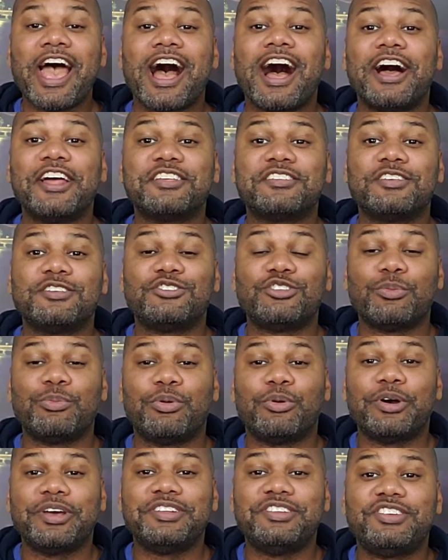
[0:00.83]
Hi, this is your
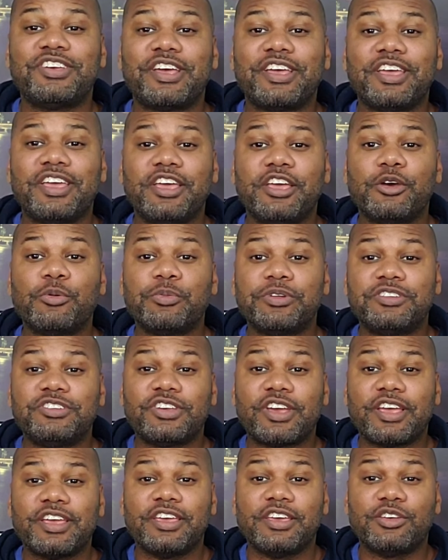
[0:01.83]
boy J-Hen with
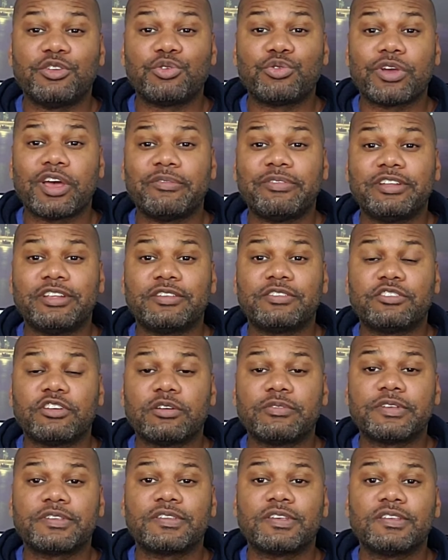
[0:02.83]
J-Hen Travel and
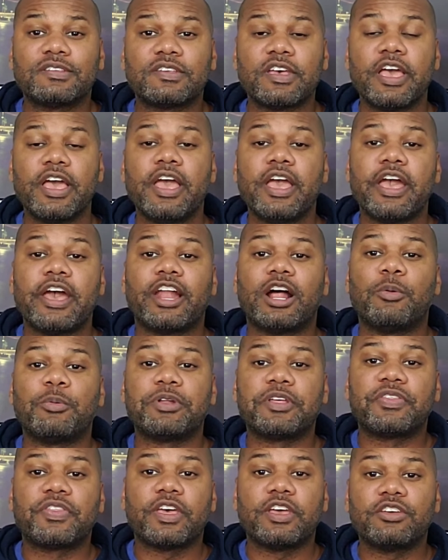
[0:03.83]
Services, and I
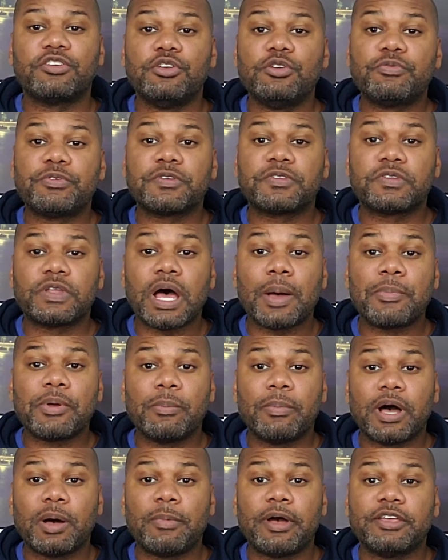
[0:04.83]
want to thank you for stopping
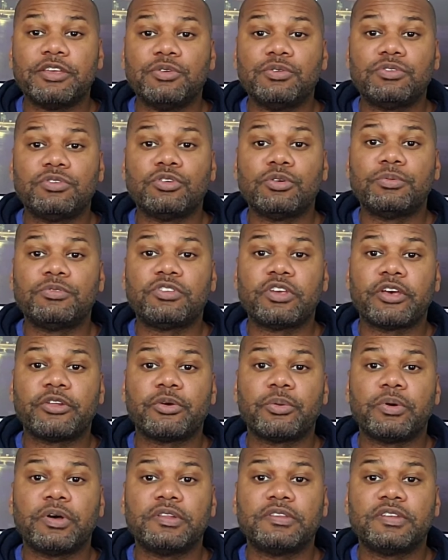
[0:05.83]
by my YouTube
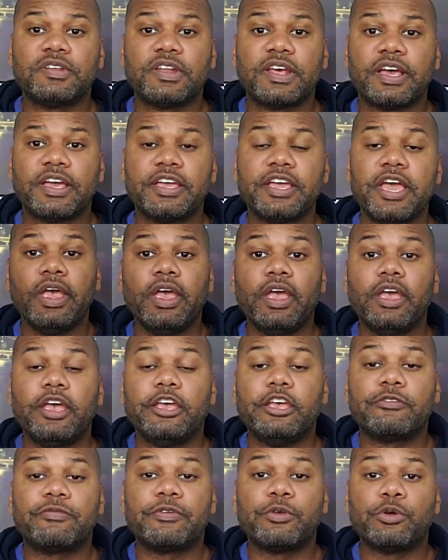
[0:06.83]
channel on today.
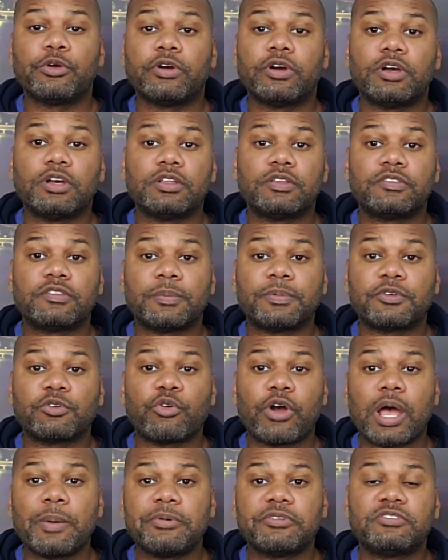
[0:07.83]
If you're a
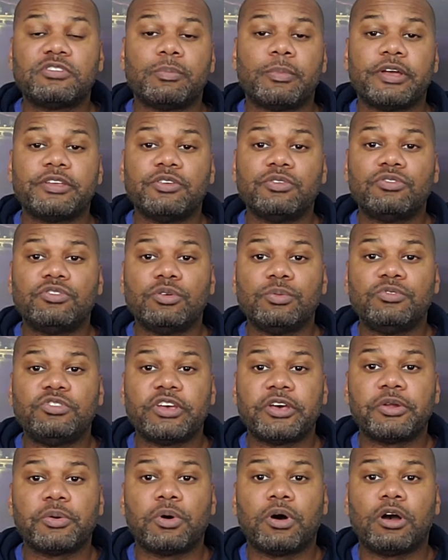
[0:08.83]
subscriber to my YouTube
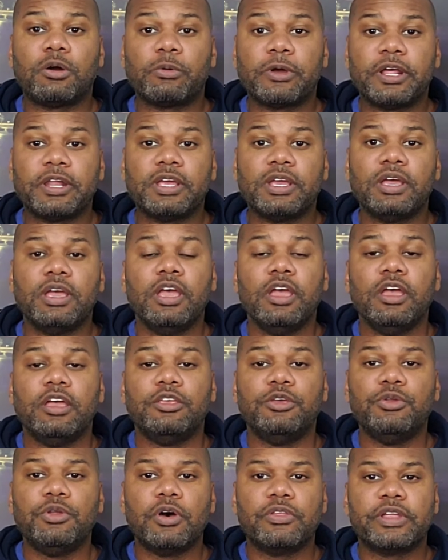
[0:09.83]
channel already,
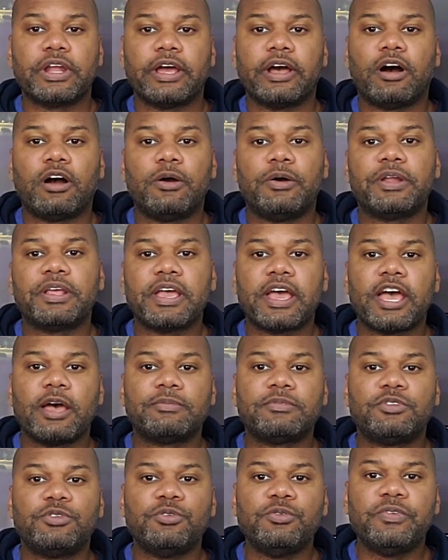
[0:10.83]
you know that I already
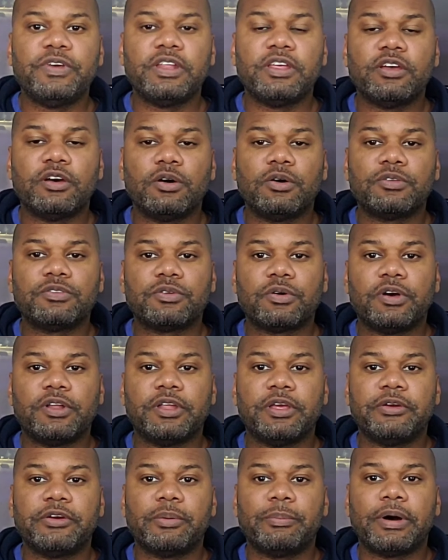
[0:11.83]
have 2 videos on
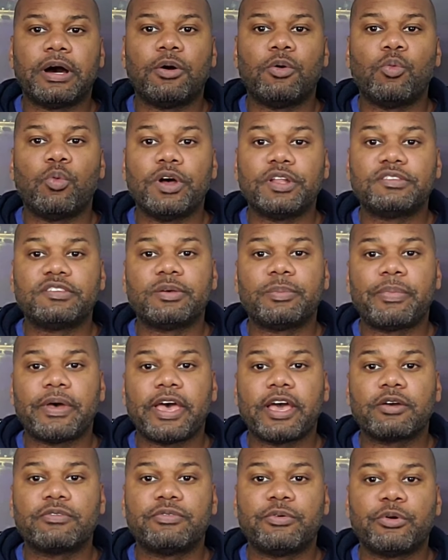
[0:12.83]
here about what to
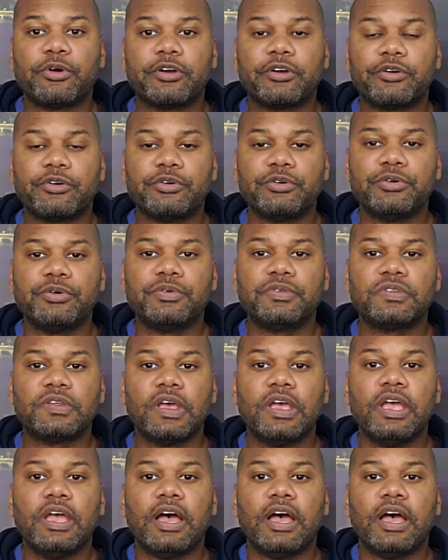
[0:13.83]
pack for a cruise.